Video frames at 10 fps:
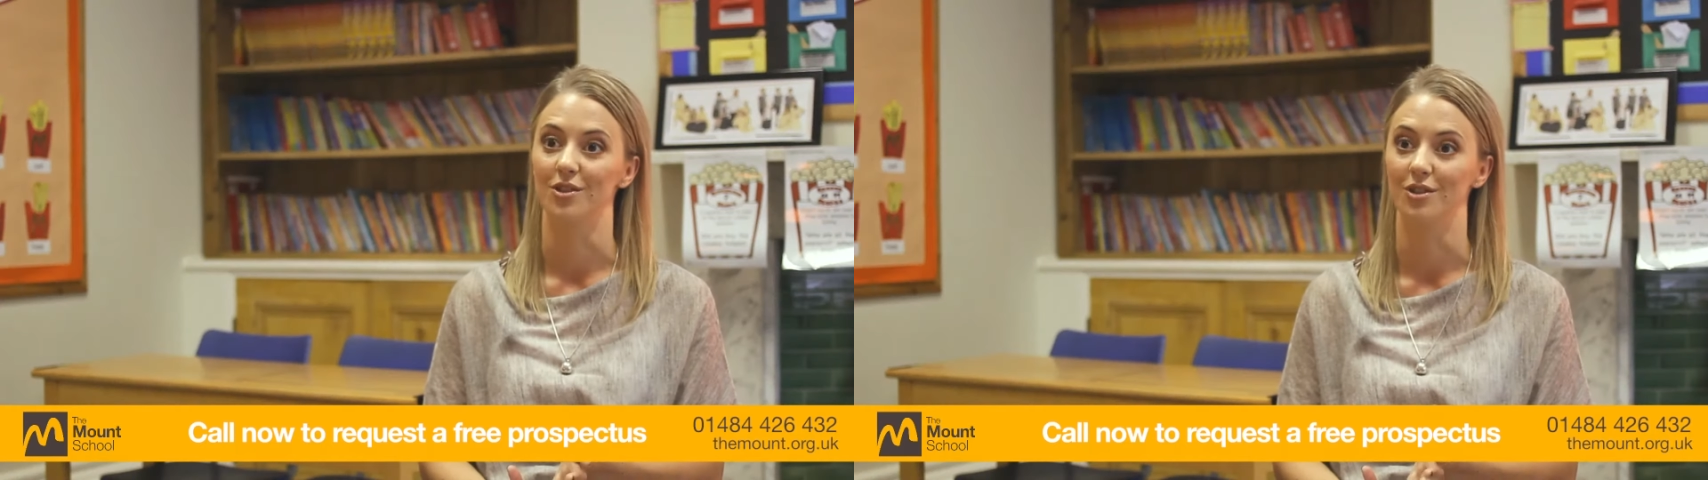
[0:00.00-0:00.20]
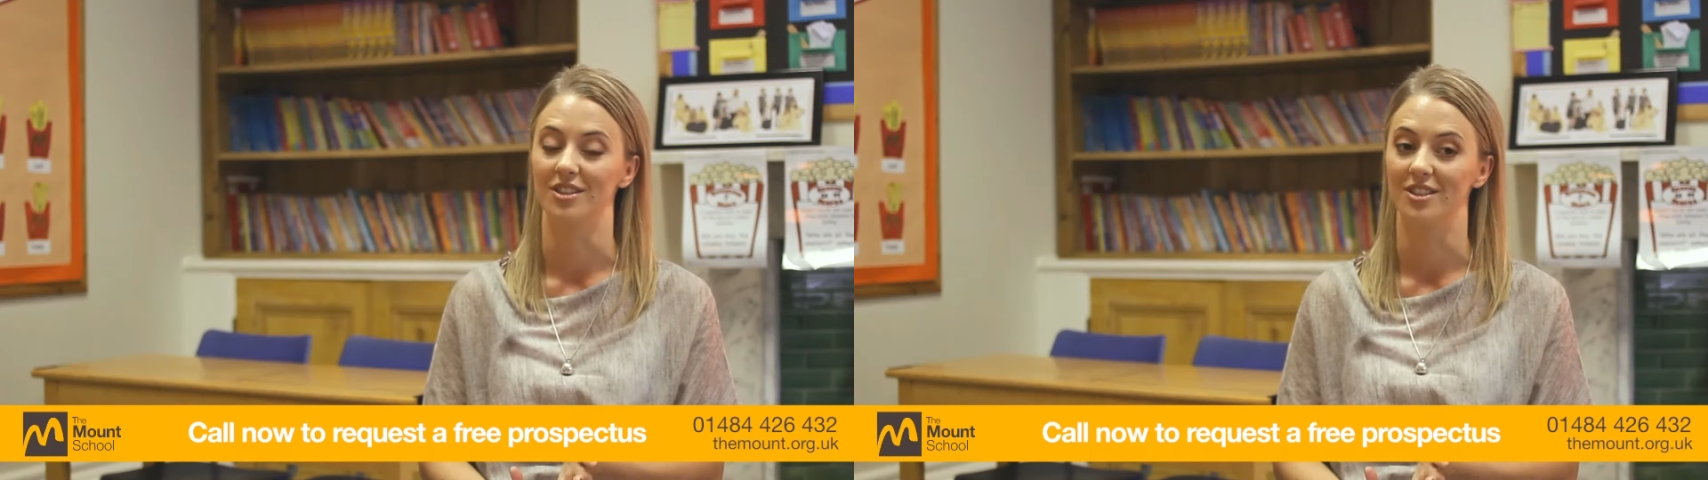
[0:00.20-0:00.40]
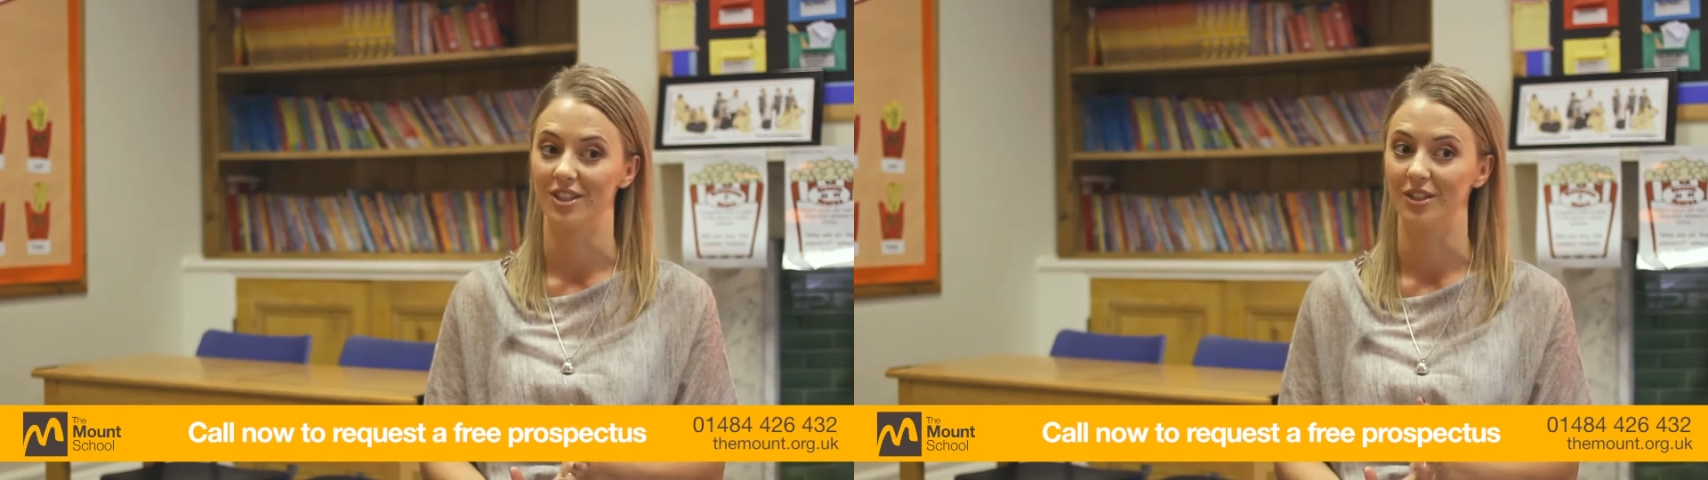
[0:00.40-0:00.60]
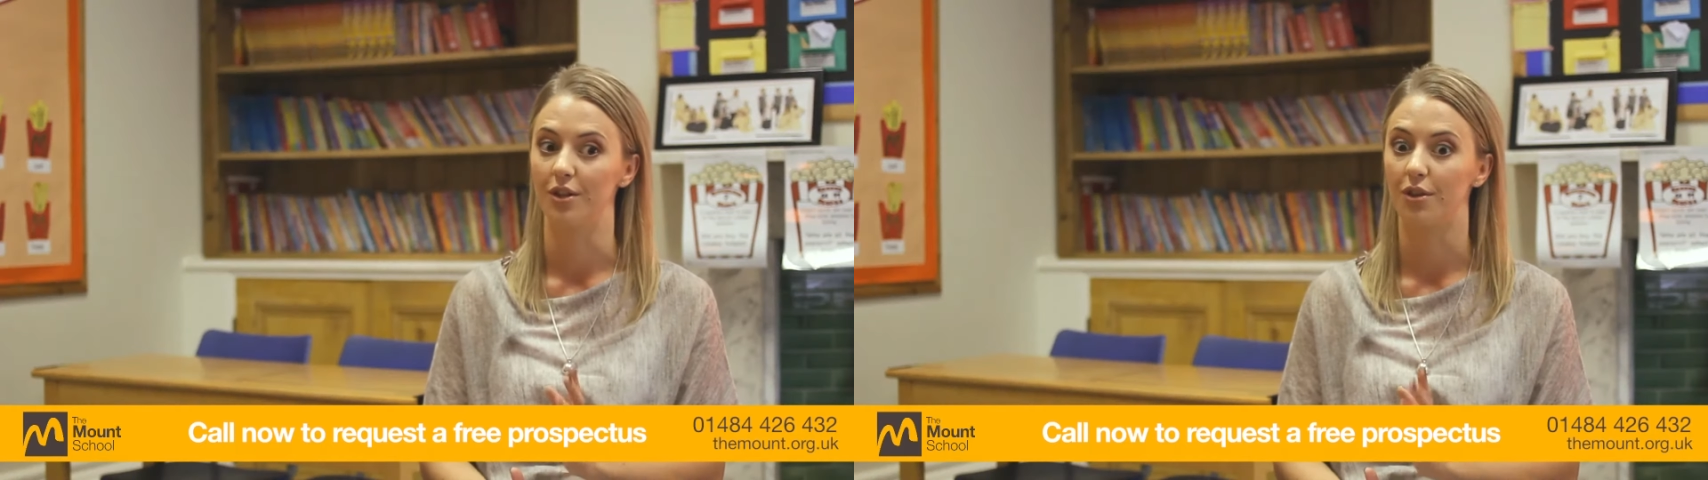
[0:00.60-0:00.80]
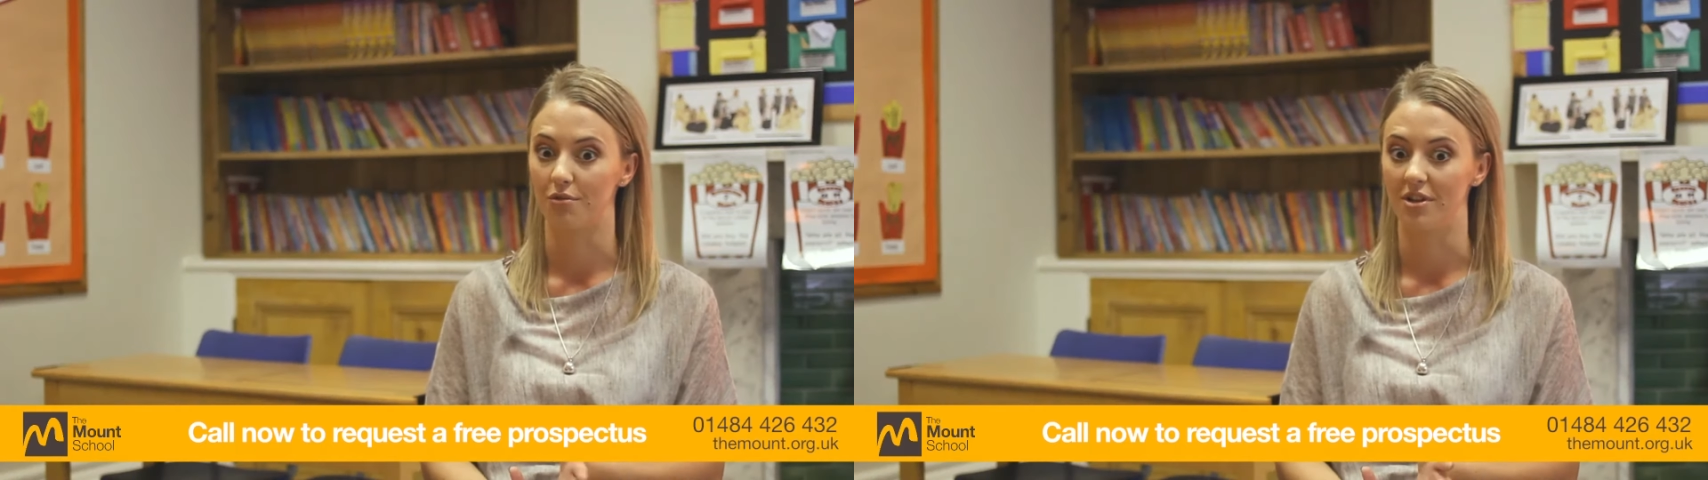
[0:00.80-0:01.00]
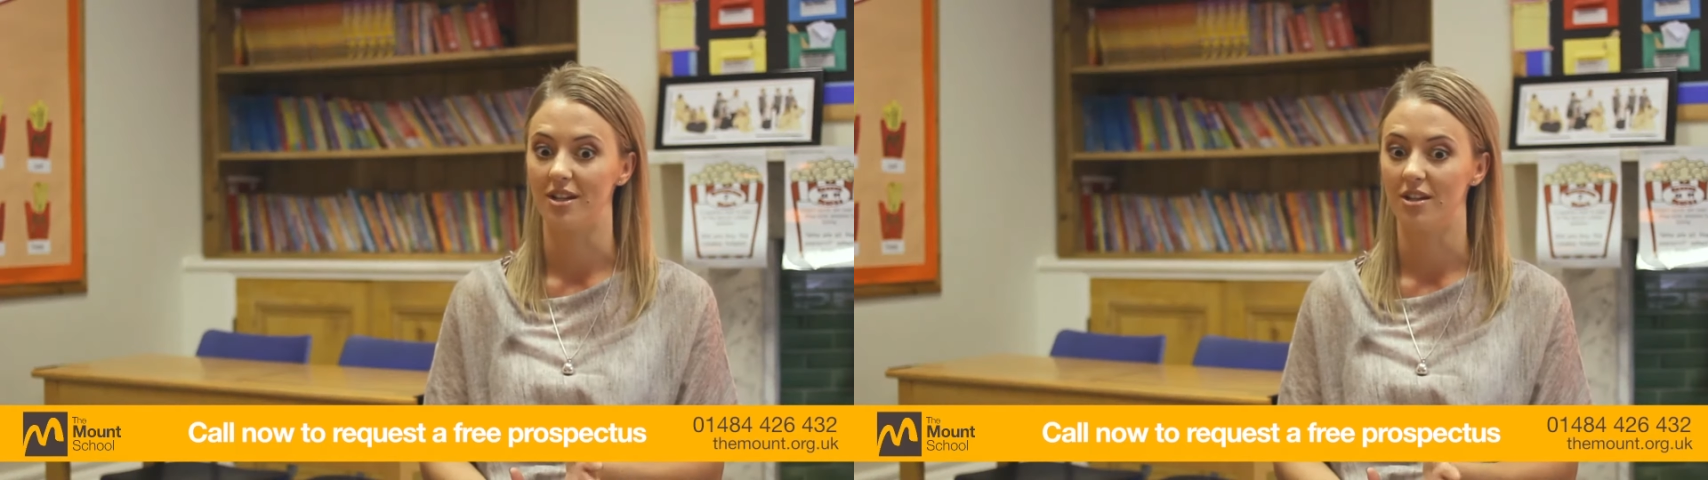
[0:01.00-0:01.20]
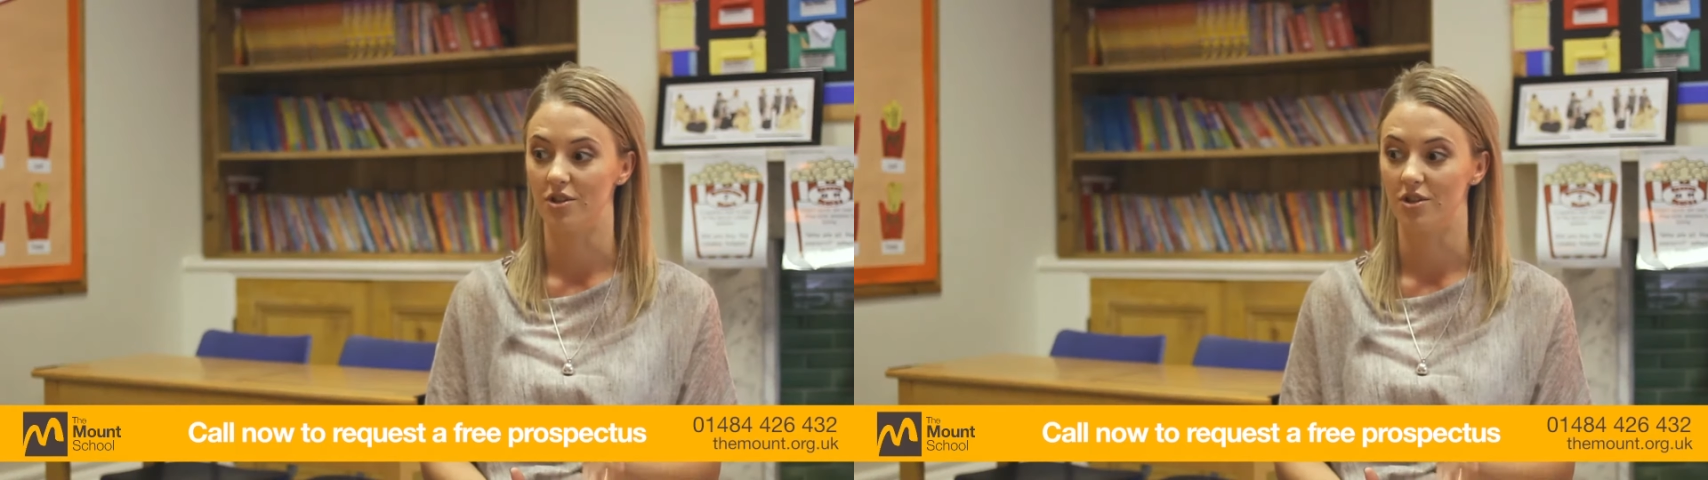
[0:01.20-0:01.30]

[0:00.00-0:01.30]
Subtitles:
daughter turned three,